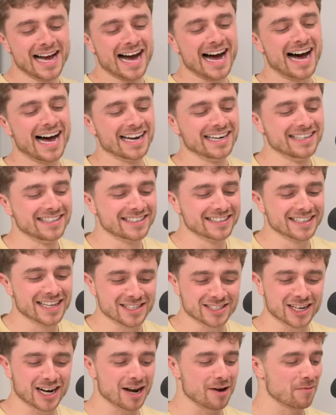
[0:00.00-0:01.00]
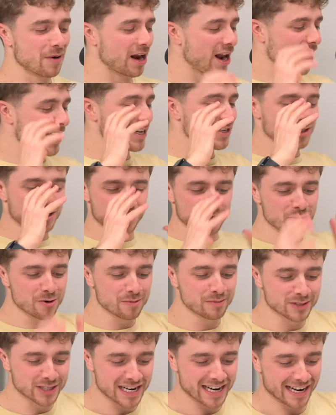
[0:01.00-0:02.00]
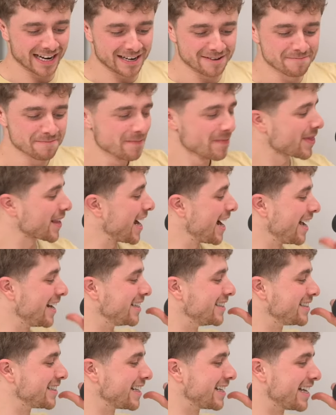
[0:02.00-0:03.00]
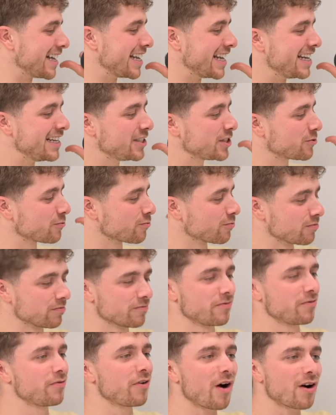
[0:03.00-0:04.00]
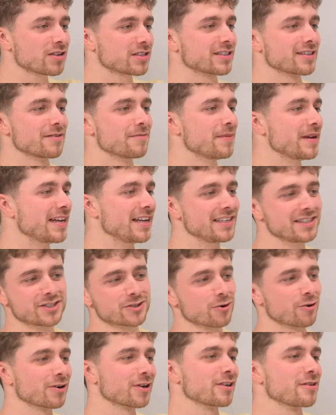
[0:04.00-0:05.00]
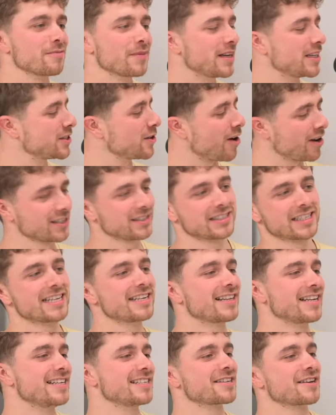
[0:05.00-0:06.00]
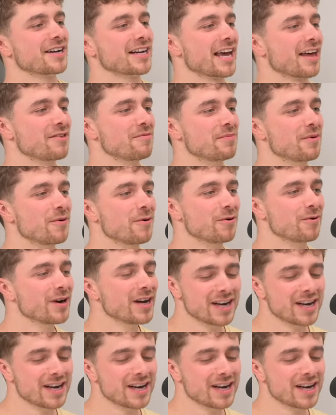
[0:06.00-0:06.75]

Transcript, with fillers: And there's a clip where like it zooms in and he's faster than me, stronger than me, so I see that he's going to get the ball.